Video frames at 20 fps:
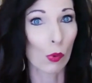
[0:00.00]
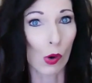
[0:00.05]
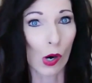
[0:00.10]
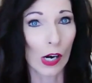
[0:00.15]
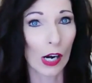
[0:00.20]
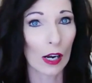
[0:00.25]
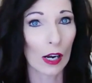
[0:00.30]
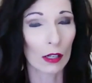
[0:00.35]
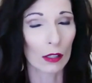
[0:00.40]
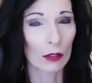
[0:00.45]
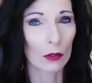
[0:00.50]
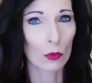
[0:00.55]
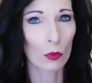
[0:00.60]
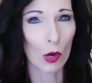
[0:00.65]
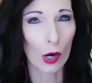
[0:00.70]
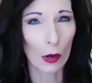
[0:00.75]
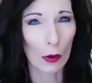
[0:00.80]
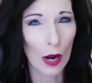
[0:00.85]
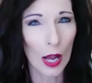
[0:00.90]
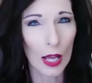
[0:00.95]

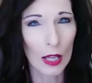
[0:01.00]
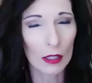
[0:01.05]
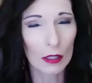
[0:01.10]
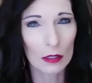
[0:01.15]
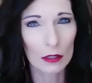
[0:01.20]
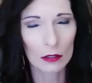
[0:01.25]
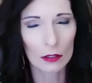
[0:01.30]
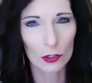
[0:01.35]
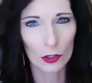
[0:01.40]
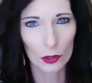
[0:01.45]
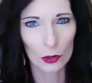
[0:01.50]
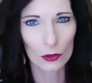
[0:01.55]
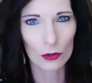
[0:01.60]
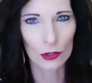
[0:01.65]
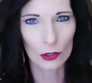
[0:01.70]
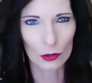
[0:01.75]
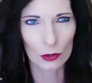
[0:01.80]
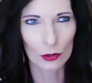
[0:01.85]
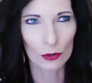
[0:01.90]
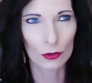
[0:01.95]
Quora,
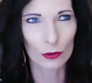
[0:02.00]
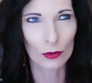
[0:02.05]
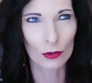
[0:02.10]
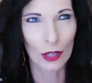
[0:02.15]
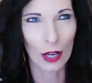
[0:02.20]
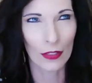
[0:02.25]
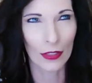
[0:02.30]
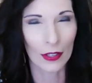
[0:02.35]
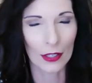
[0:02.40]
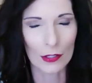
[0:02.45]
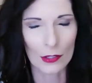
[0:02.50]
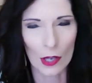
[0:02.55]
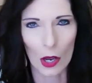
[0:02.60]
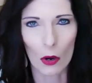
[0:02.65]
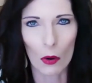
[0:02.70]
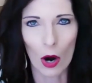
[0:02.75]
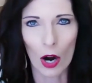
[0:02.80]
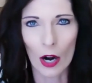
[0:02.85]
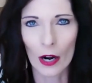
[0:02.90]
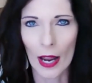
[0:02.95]
Q-U, I think it's
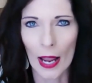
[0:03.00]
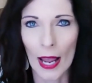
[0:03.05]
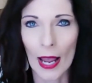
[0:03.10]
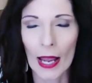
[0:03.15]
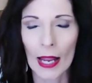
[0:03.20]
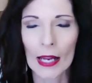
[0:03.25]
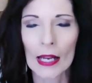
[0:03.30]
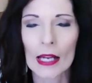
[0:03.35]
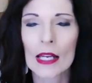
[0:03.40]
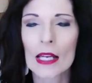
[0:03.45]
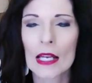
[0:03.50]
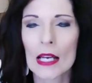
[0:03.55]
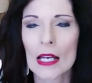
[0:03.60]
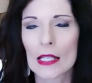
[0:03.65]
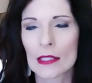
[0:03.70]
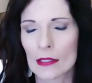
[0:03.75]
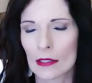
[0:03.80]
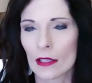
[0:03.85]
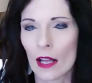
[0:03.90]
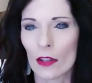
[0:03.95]
O-R-A,
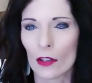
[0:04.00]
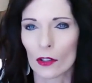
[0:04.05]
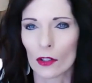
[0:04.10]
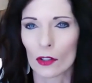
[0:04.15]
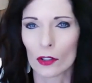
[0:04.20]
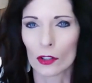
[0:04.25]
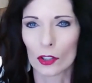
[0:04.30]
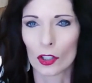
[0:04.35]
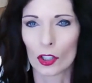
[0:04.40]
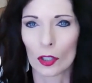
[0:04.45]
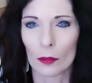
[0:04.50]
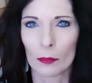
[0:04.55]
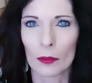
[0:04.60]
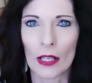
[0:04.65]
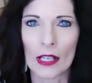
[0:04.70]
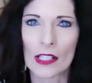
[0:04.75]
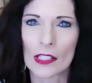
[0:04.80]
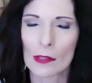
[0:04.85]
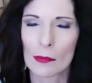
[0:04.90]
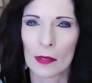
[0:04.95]
is another good
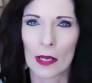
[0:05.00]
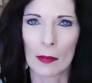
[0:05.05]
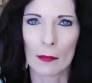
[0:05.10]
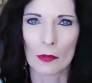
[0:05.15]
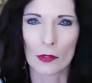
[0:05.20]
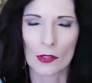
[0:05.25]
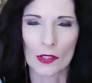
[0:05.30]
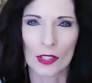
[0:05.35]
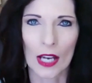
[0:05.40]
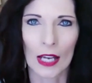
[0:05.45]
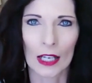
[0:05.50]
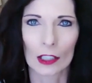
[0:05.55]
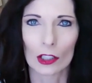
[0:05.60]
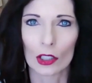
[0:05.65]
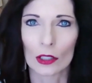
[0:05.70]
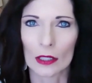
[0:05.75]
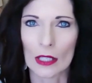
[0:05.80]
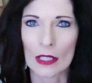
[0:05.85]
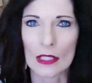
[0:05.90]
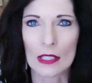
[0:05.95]
place to be able to kind of
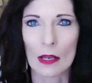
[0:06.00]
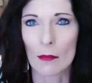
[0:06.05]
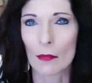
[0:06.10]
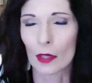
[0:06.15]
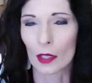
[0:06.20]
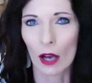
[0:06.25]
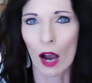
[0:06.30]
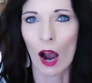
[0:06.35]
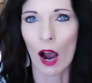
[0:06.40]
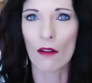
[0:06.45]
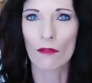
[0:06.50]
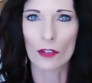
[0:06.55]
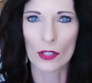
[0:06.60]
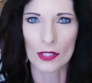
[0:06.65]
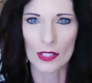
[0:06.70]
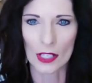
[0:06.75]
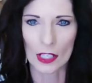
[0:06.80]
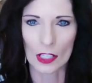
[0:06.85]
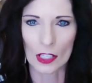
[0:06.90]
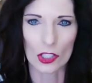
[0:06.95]
look at some of the
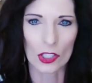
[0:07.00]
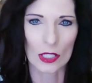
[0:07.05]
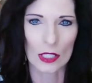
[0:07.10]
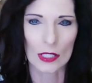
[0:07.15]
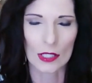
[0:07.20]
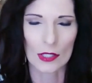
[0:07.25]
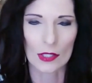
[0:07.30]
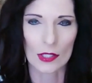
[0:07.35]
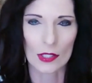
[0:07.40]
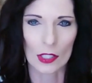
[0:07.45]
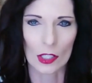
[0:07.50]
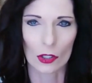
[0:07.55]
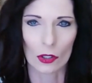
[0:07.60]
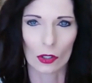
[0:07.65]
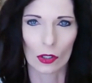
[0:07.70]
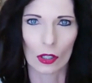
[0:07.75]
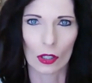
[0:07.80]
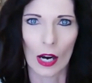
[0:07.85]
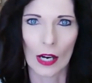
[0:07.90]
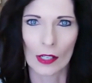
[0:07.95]
conversations that
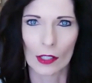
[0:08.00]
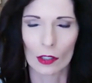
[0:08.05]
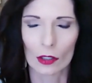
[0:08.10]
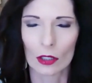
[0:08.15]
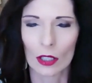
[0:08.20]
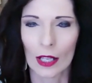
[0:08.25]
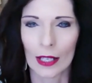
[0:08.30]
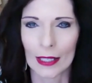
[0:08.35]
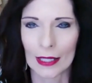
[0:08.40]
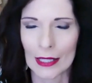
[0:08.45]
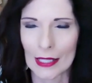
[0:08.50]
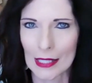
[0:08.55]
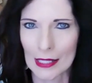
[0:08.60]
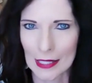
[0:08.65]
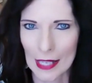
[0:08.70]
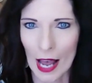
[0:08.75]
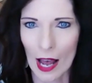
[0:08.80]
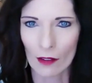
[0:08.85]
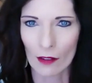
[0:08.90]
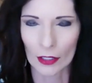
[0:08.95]
your ideal client
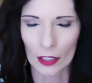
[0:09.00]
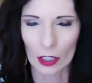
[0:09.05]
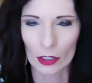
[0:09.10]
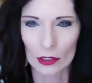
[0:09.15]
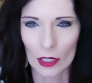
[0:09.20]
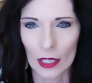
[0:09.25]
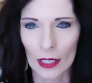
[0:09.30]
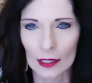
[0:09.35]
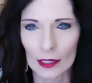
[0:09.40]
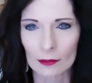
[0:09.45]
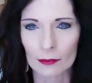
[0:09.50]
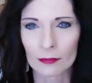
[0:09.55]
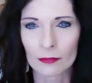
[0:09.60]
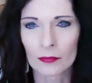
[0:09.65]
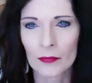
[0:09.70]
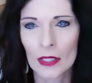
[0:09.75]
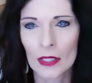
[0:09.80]
is having online.